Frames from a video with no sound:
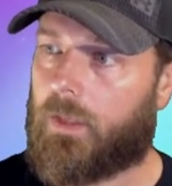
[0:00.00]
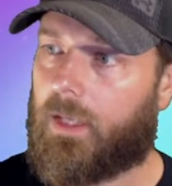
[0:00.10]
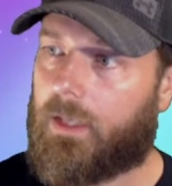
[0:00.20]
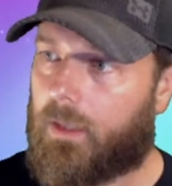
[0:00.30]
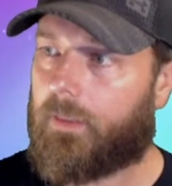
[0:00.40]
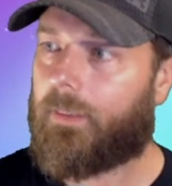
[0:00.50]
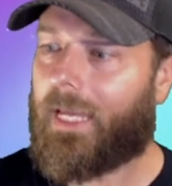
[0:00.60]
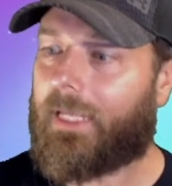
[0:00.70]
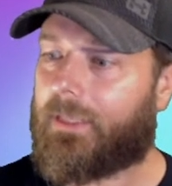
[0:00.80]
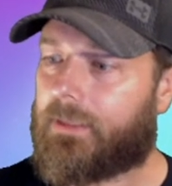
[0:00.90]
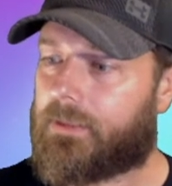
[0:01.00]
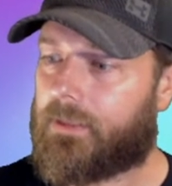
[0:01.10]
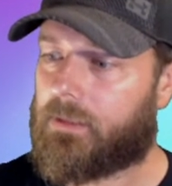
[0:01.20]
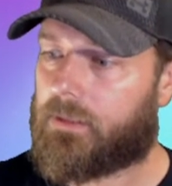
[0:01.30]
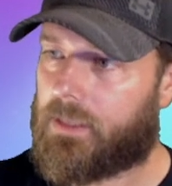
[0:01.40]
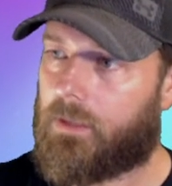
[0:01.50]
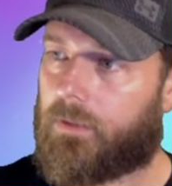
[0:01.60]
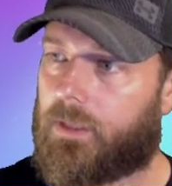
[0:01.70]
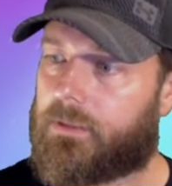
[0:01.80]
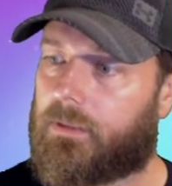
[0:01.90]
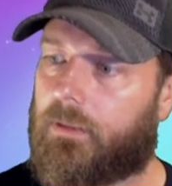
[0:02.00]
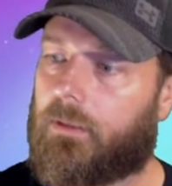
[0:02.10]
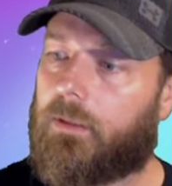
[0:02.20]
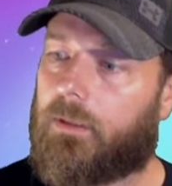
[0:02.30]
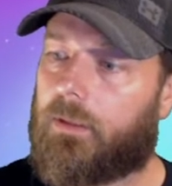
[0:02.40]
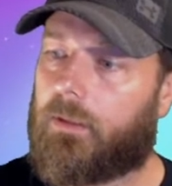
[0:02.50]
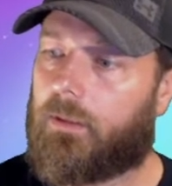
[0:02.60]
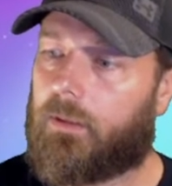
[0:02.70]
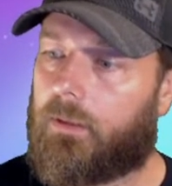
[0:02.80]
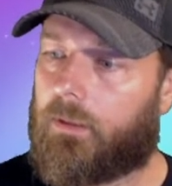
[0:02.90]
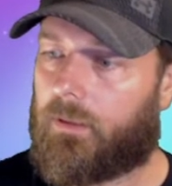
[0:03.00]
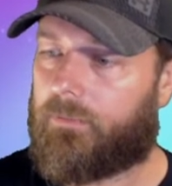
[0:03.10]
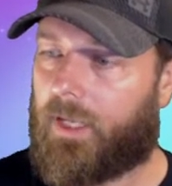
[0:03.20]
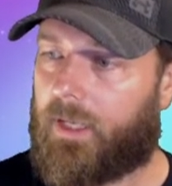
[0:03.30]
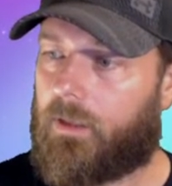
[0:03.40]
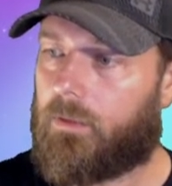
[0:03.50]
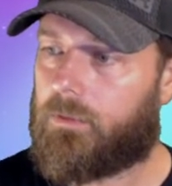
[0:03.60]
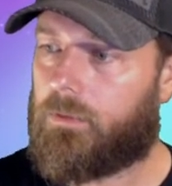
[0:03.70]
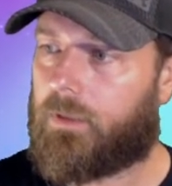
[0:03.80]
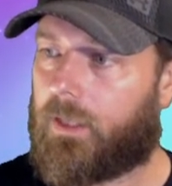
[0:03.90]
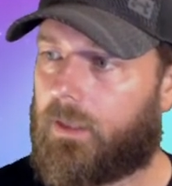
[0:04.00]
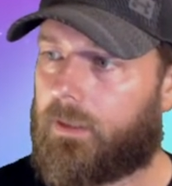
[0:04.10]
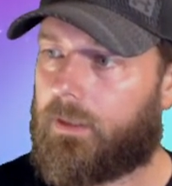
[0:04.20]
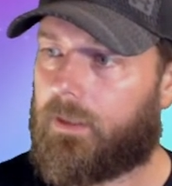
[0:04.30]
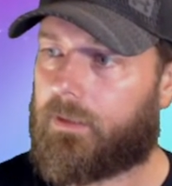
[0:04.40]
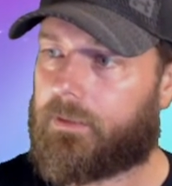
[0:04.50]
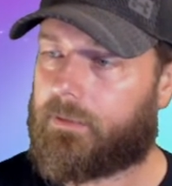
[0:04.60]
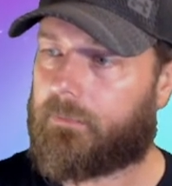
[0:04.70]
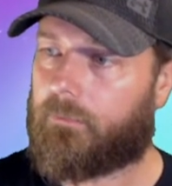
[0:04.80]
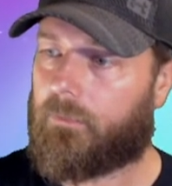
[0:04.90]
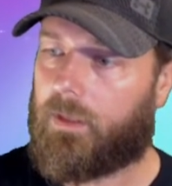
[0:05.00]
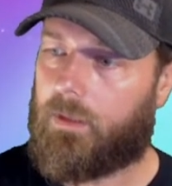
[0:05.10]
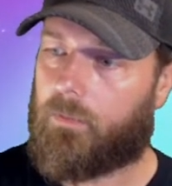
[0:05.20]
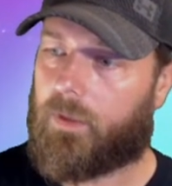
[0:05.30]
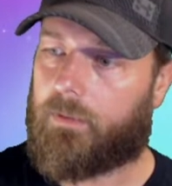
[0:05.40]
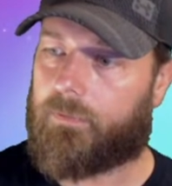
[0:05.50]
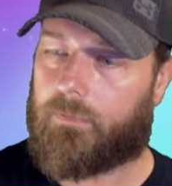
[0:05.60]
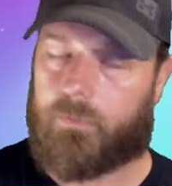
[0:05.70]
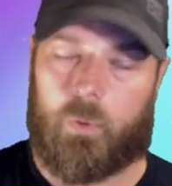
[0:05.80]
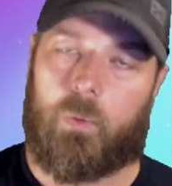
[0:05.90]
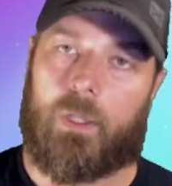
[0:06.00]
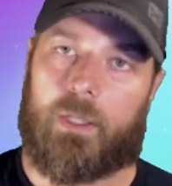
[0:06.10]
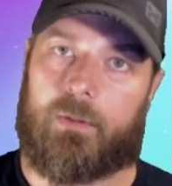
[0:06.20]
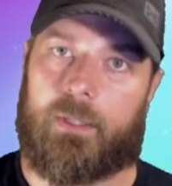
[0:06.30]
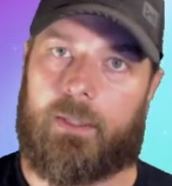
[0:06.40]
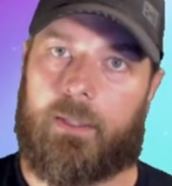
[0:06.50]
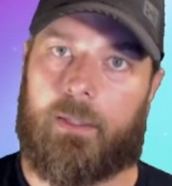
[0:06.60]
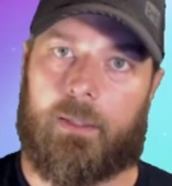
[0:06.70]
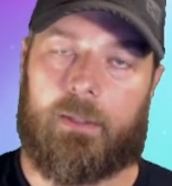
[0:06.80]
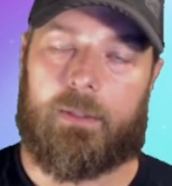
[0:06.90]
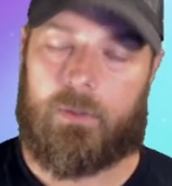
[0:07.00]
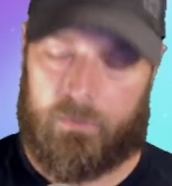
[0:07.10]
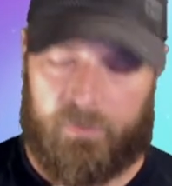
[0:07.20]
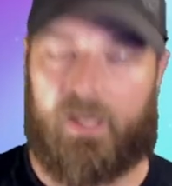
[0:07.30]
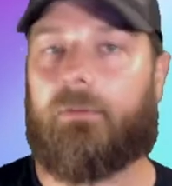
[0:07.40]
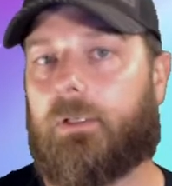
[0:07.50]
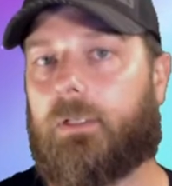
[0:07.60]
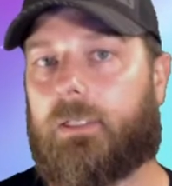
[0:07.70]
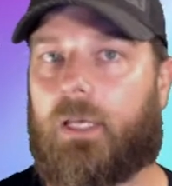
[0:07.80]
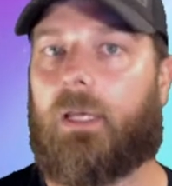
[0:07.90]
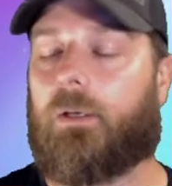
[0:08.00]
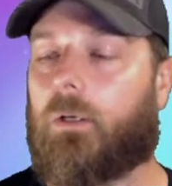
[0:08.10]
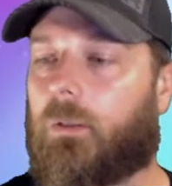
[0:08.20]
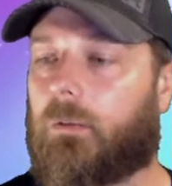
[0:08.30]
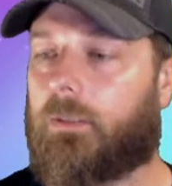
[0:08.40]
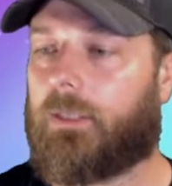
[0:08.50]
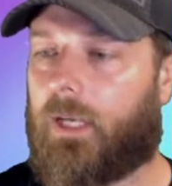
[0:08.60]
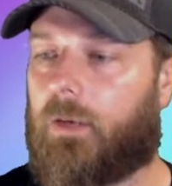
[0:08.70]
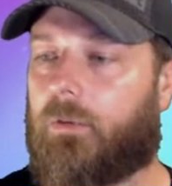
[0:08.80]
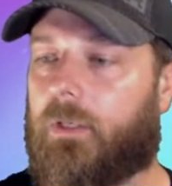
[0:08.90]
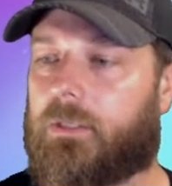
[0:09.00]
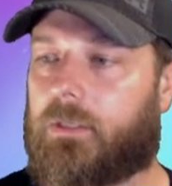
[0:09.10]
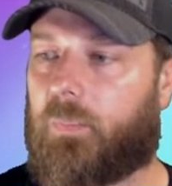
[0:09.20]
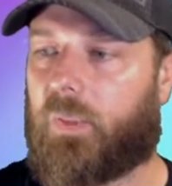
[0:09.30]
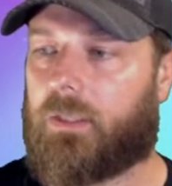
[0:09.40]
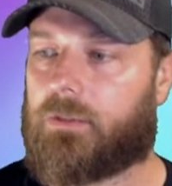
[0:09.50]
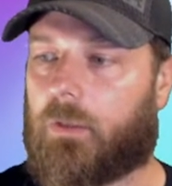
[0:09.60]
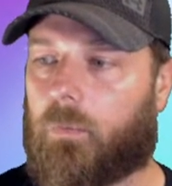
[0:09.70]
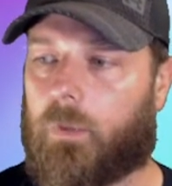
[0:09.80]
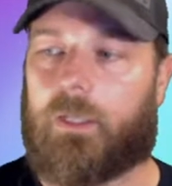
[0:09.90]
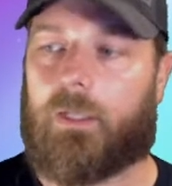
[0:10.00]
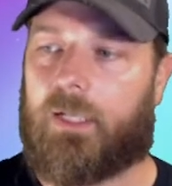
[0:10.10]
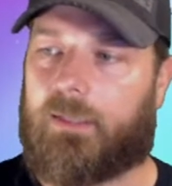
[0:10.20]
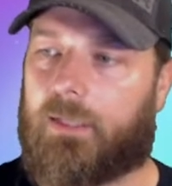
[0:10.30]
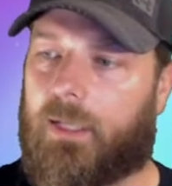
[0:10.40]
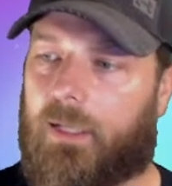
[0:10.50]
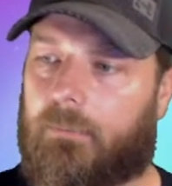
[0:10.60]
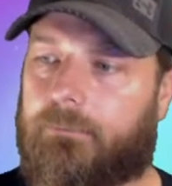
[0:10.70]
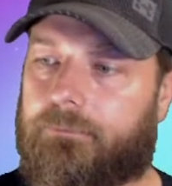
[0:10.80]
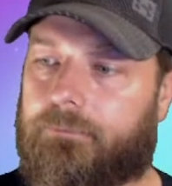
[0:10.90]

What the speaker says: And that is the secret of how you can get anywhere from 200 to 500k gold an hour. It just depends on where you're at in the game.